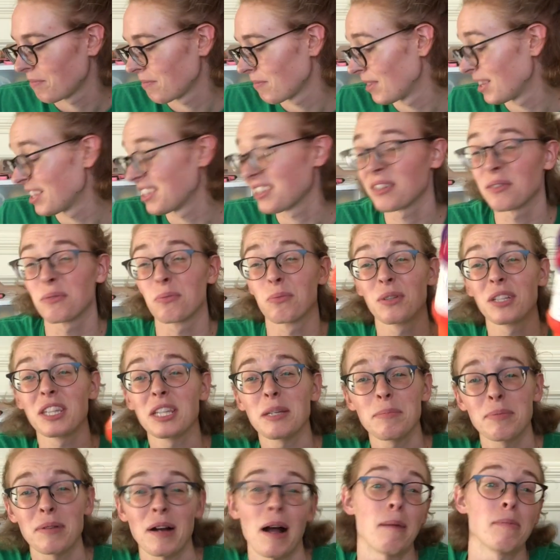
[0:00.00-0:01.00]
This is
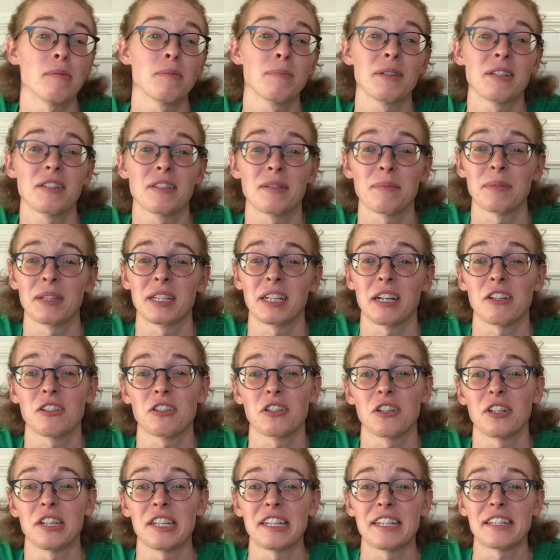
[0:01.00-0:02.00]
really probably something I
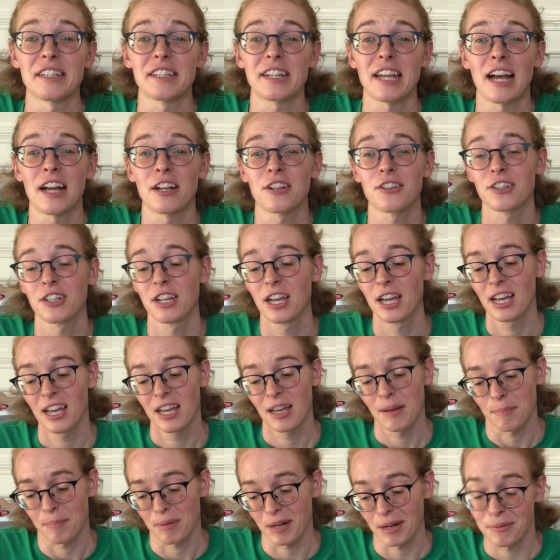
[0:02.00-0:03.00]
should de-stash,
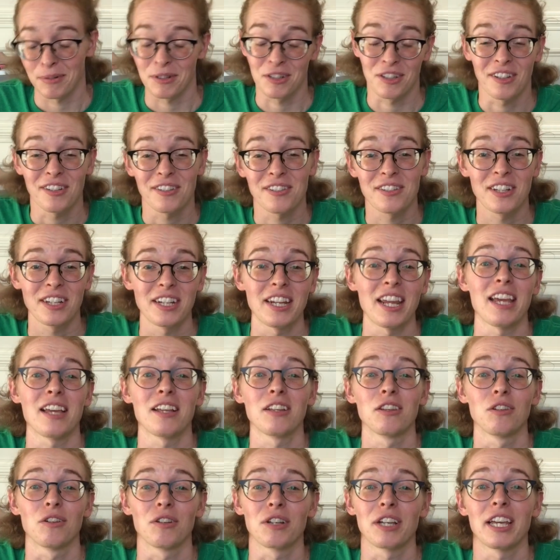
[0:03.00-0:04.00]
but I was just
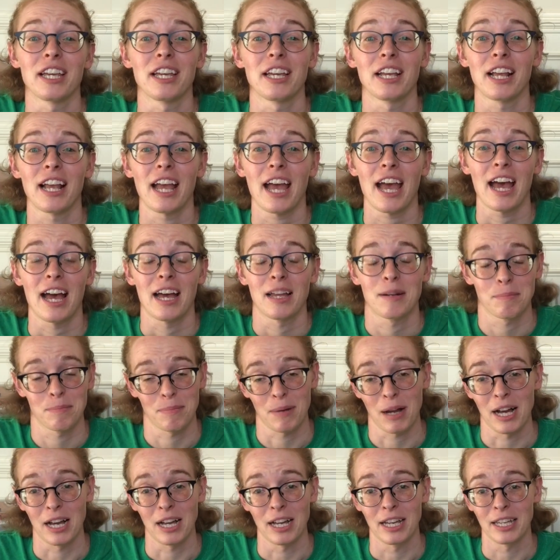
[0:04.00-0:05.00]
today looking at
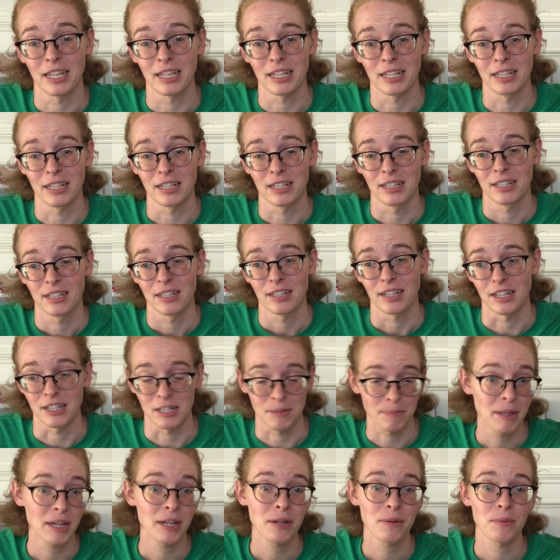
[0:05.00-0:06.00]
buying a
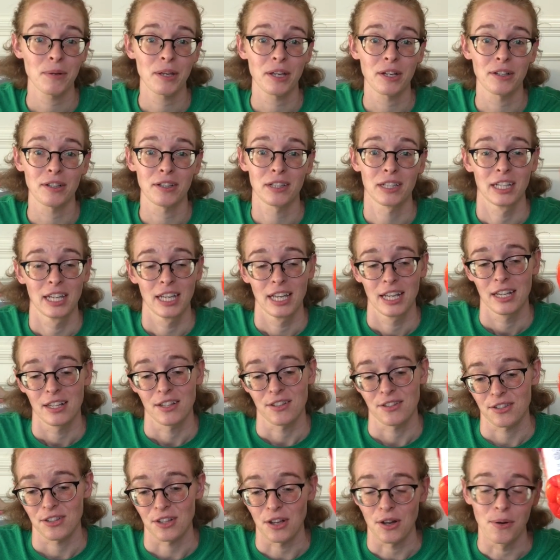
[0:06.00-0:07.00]
spinning wheel,
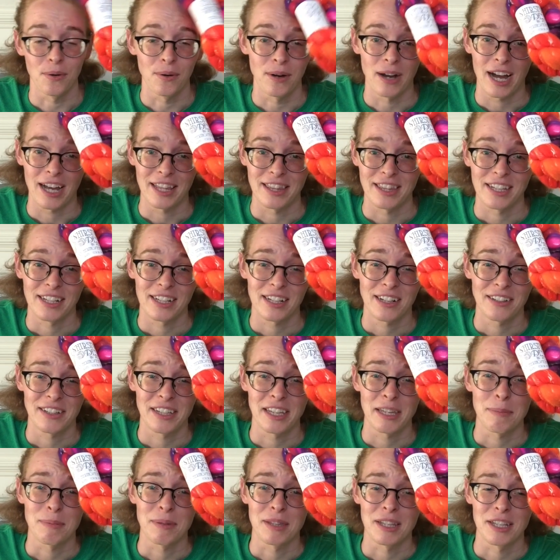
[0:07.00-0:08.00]
so I think I'll
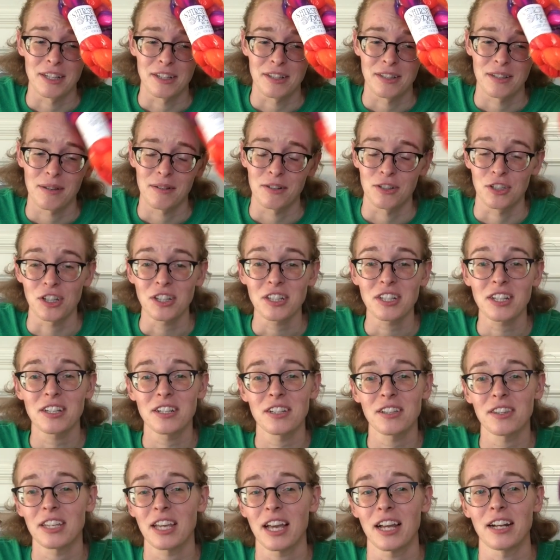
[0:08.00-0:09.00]
keep this just
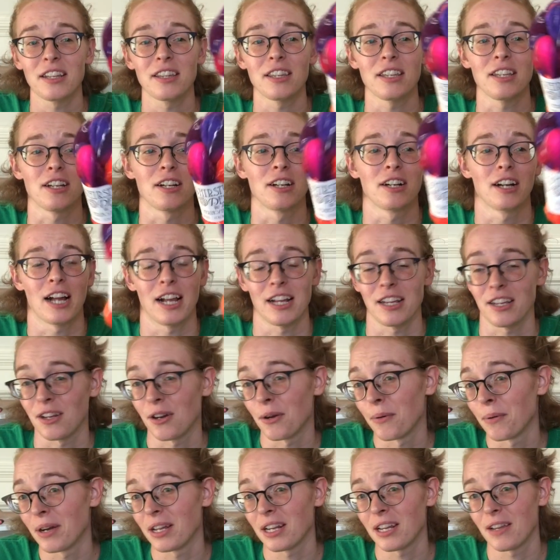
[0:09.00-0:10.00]
until the end of the year. And you
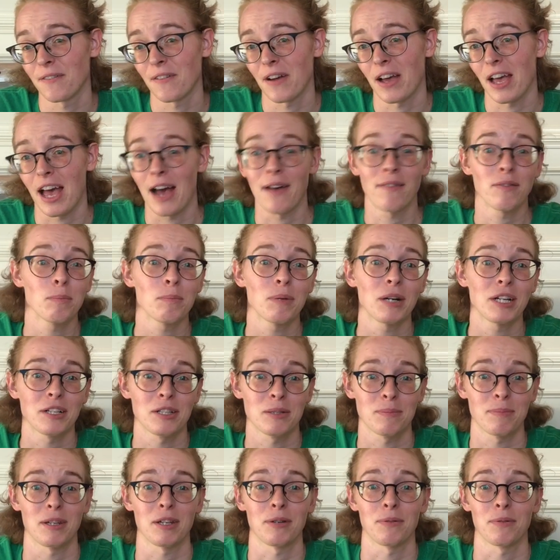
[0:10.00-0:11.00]
know what, if I haven't bought a
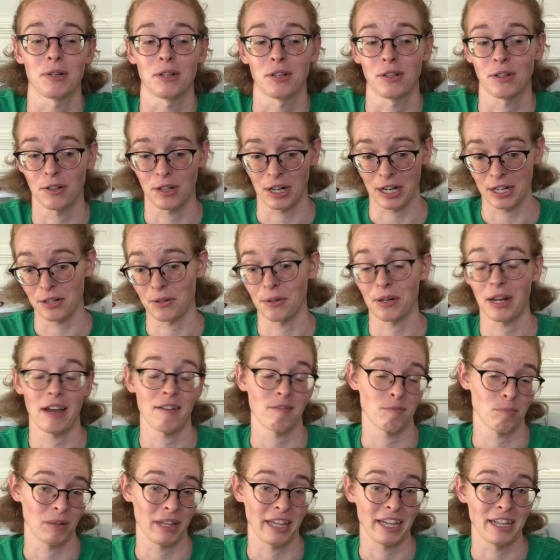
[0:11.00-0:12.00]
spinning wheel, or I don't
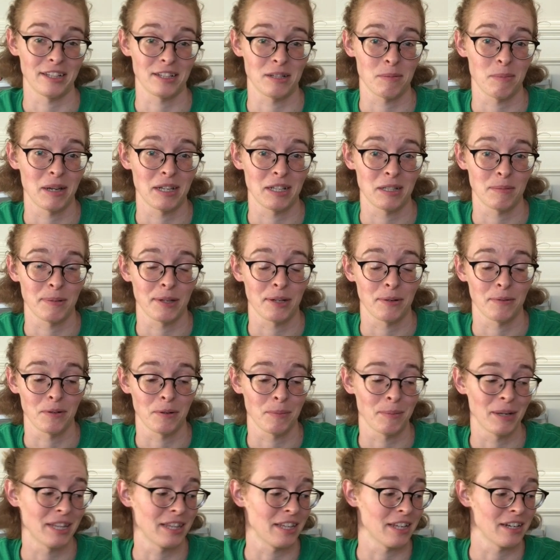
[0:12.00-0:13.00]
have plans to buy a spinning wheel
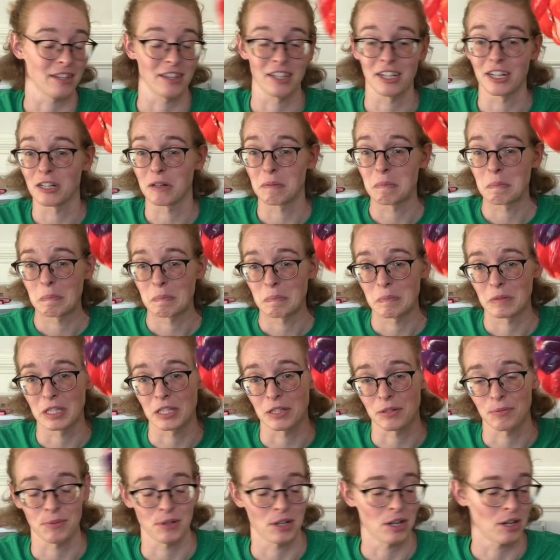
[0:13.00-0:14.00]
by the end of the year,
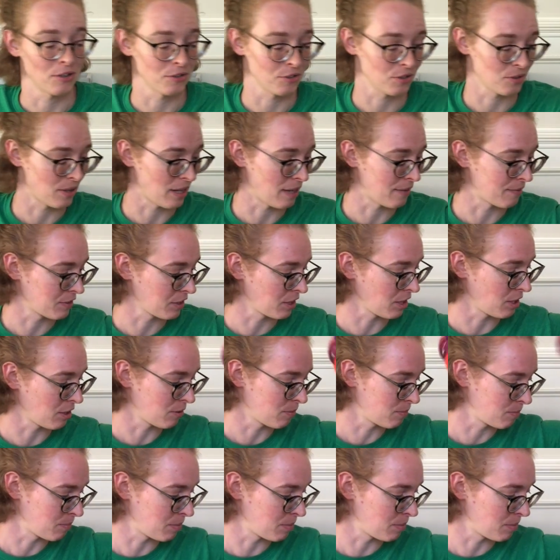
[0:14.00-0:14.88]
this will also have to go.